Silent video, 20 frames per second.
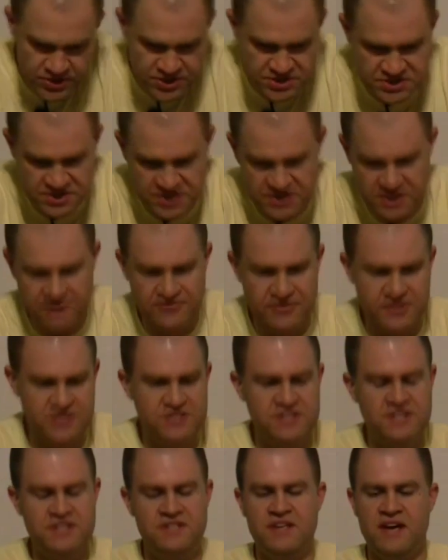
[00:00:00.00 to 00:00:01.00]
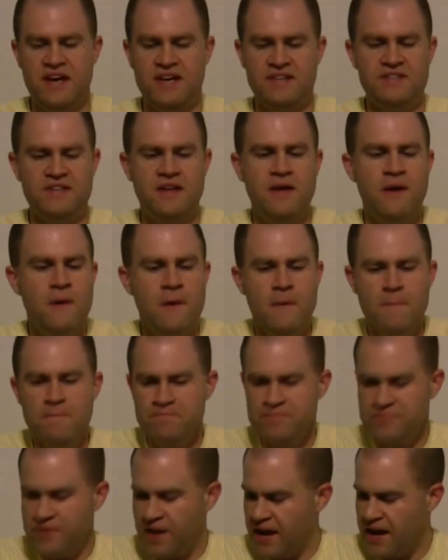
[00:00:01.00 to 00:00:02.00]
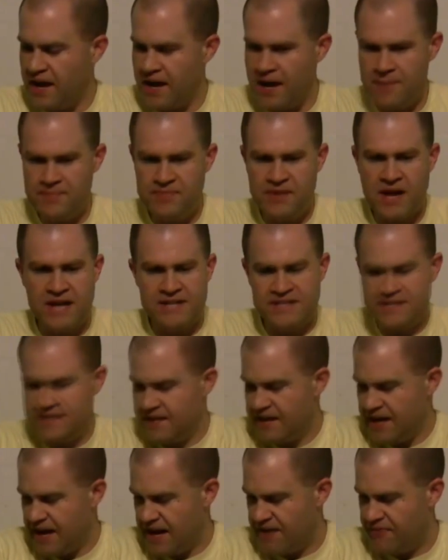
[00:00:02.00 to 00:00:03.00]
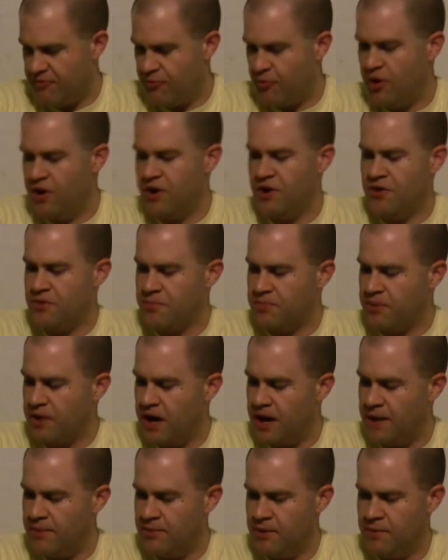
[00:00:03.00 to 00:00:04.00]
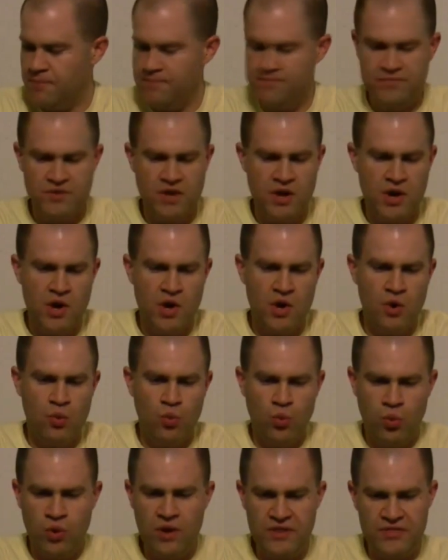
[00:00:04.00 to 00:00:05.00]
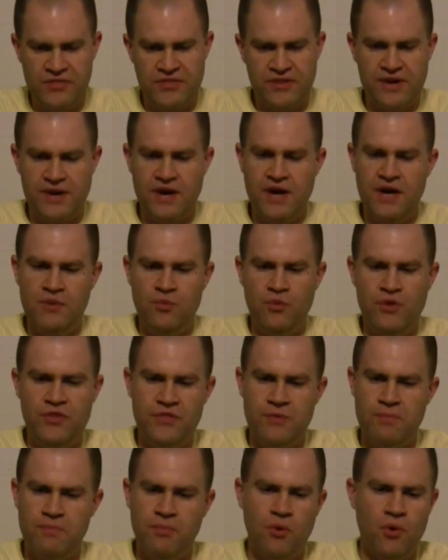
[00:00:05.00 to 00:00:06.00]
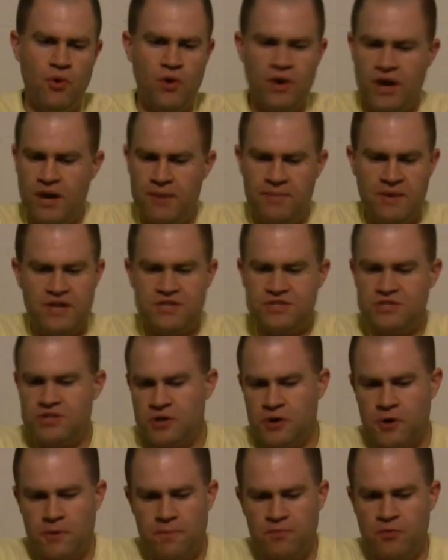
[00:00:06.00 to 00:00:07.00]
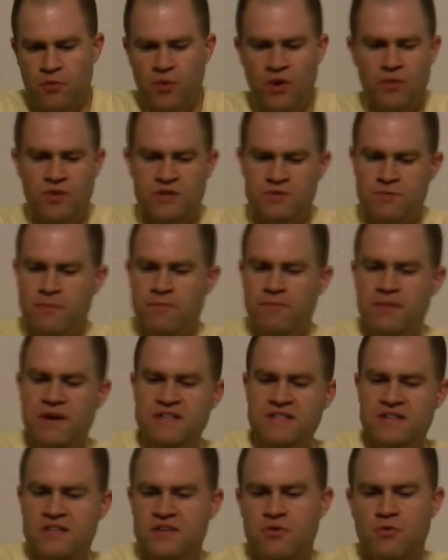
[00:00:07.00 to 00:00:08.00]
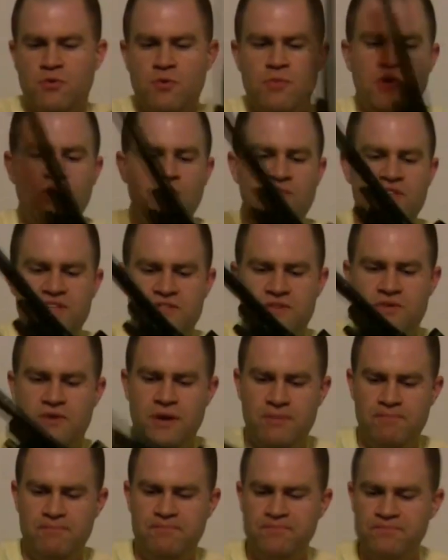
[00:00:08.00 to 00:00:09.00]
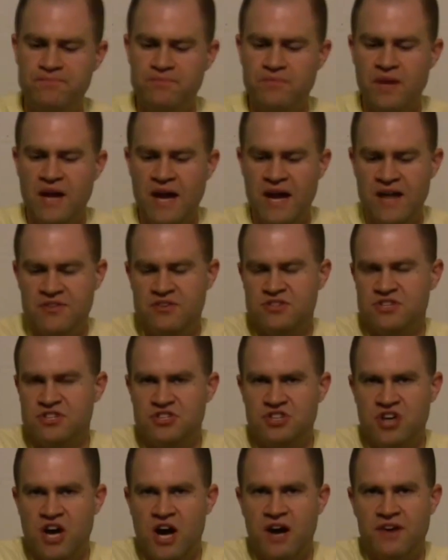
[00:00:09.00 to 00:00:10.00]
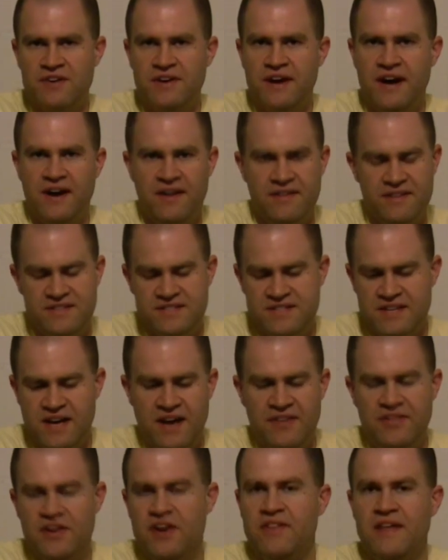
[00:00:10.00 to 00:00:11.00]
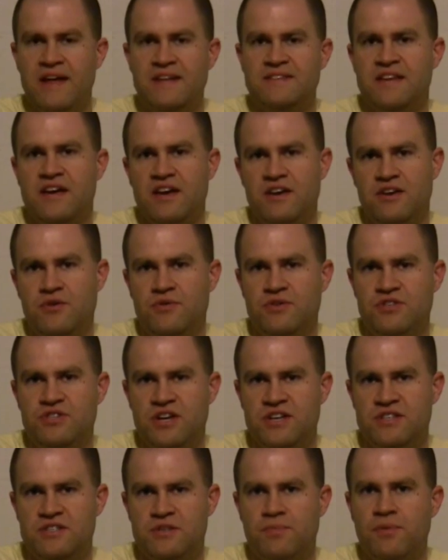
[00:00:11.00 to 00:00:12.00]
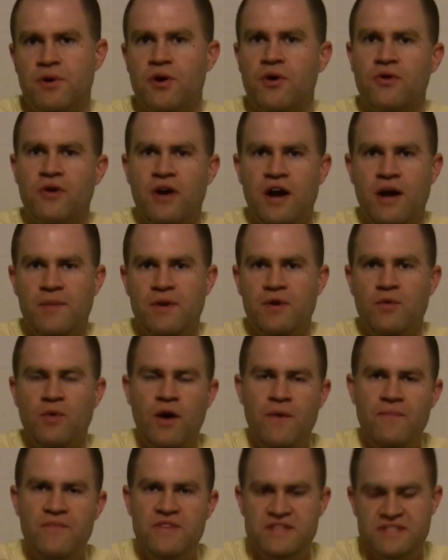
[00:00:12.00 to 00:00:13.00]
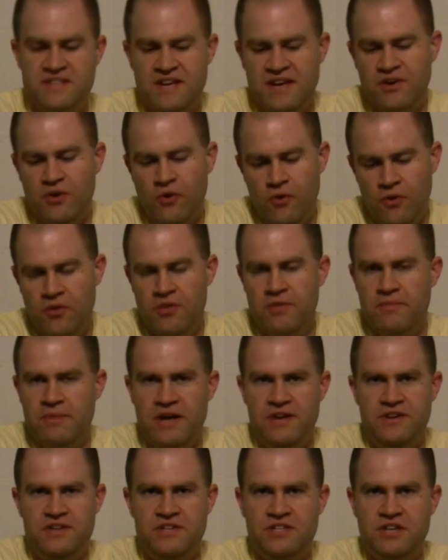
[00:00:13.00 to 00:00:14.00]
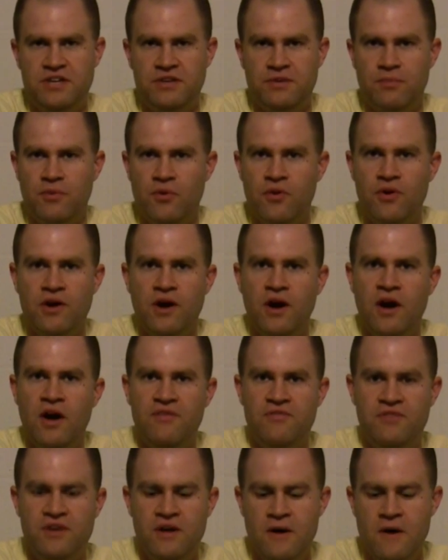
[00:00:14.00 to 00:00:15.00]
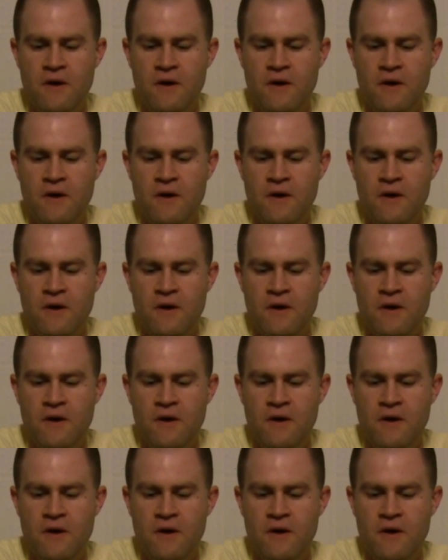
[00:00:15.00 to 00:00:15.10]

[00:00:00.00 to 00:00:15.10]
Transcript: we just did the efficiency test, and I did have one other problem with the gun, with the board. Now I'm not sure what it was. Basically, you remove this grip, and there's a jog dial inside there, and that's how you adjust the programming. Well, it said to hold the button to shut the board off,